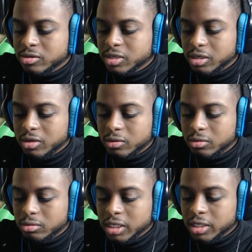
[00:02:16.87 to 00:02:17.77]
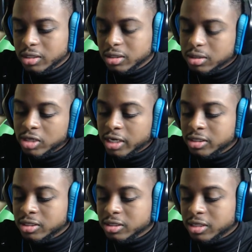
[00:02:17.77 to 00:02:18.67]
I was like, oh, the heck. So yeah,
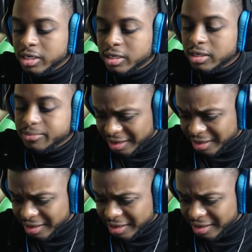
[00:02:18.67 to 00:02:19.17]
I took that.